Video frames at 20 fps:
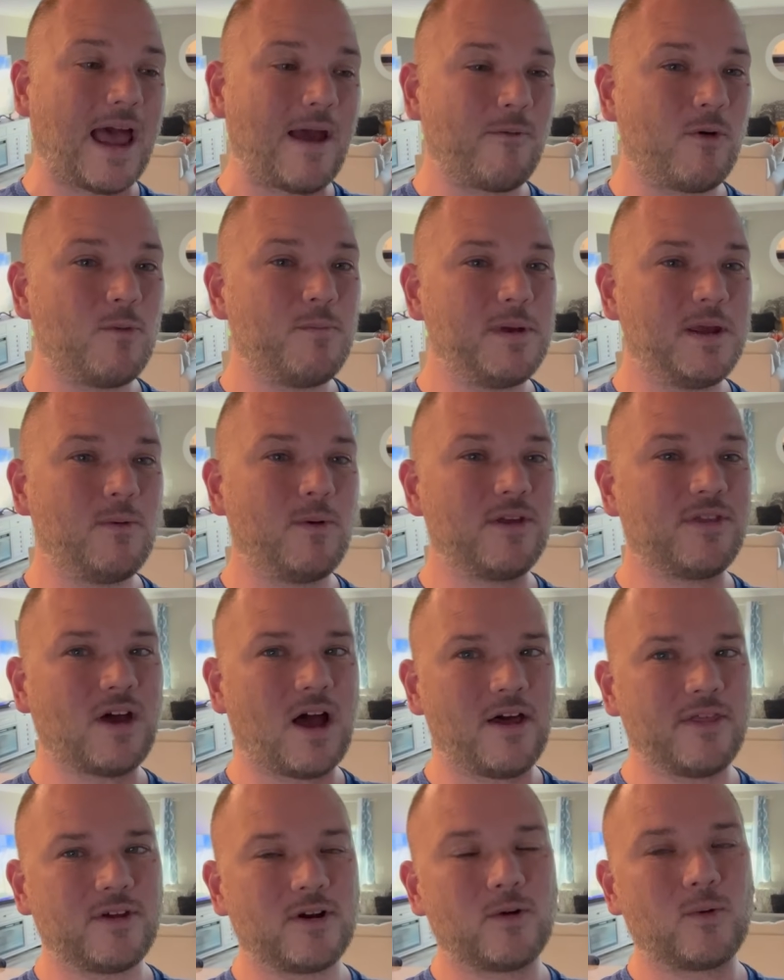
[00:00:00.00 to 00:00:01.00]
I will be with
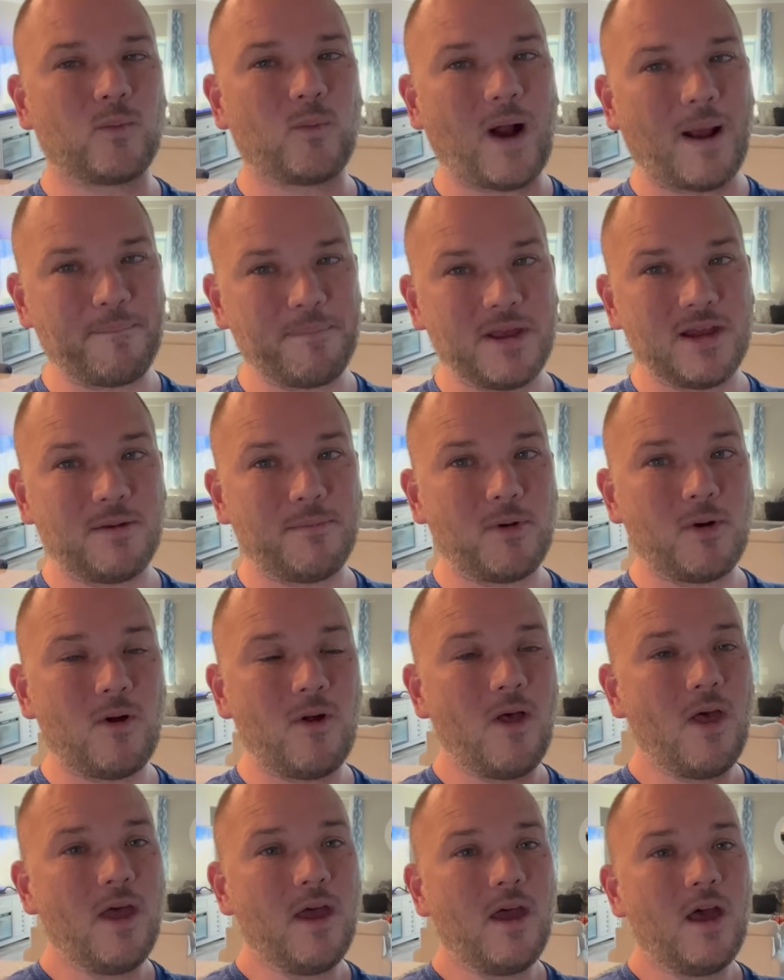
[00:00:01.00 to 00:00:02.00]
other
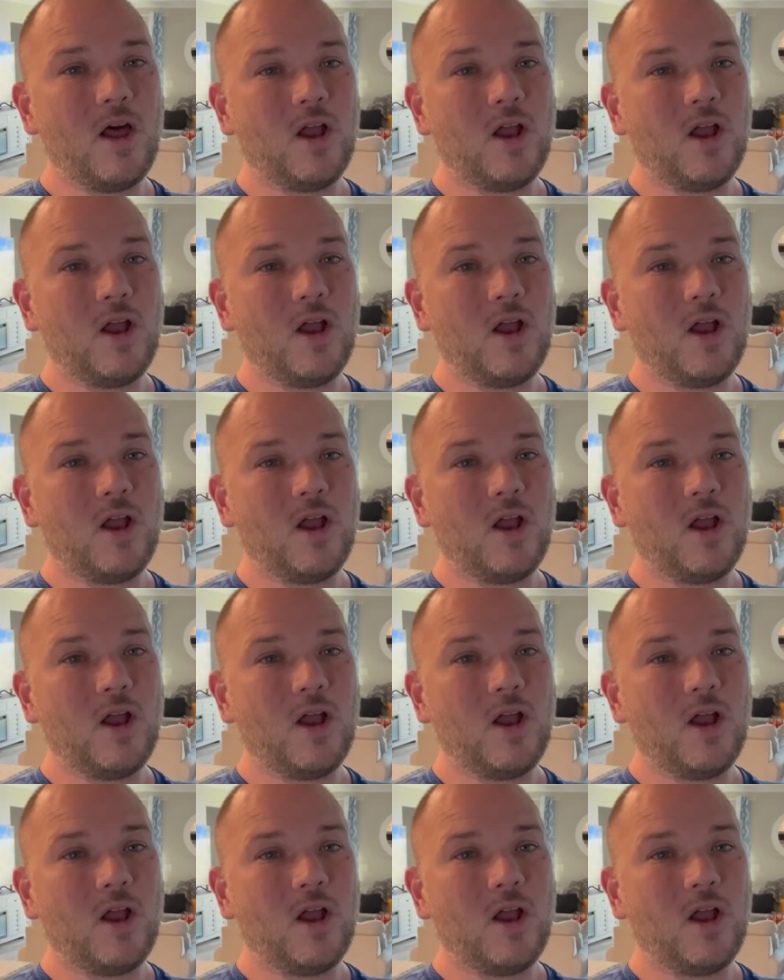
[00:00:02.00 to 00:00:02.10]
reputable,